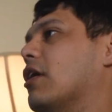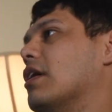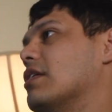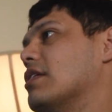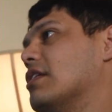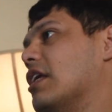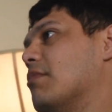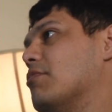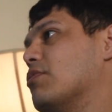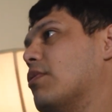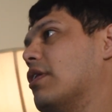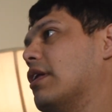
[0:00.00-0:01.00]
his name. He's one of
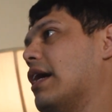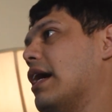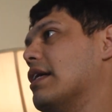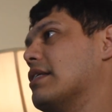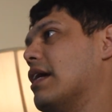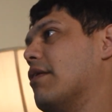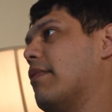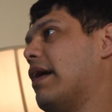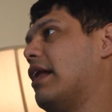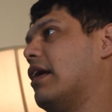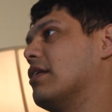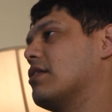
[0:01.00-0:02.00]
the guys that ran
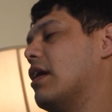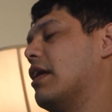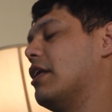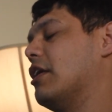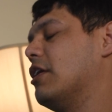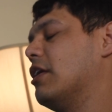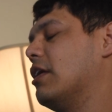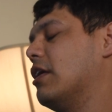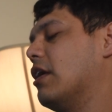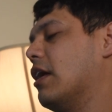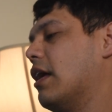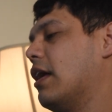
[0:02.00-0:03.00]
it, and he
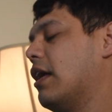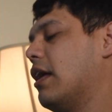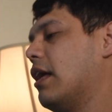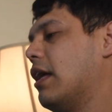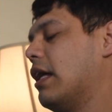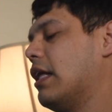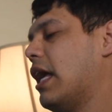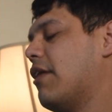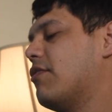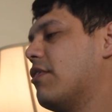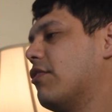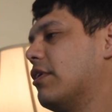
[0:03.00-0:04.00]
gave
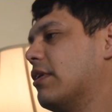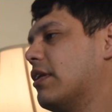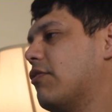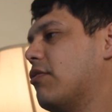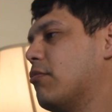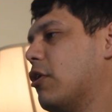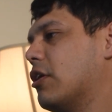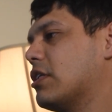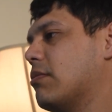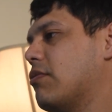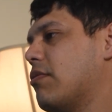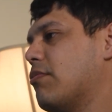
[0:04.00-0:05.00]
different marks. Some of
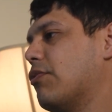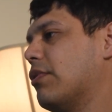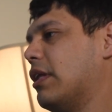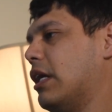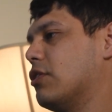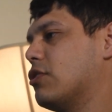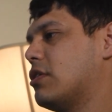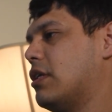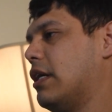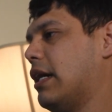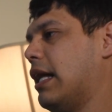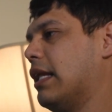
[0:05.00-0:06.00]
them were really interesting.
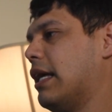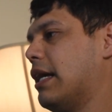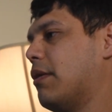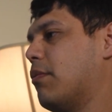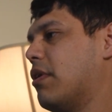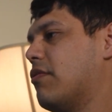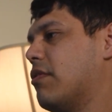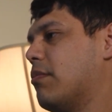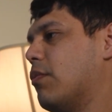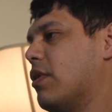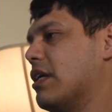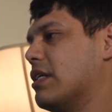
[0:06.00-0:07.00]
I like one of them
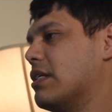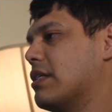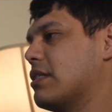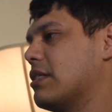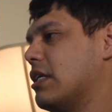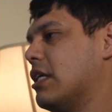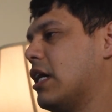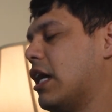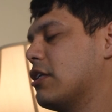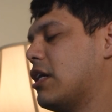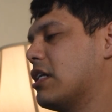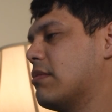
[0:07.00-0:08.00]
was he kind of
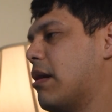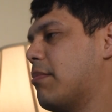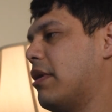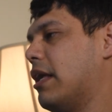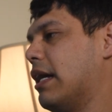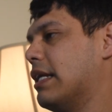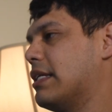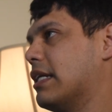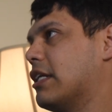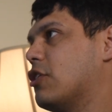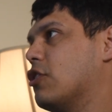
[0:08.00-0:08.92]
talked about being addicted to the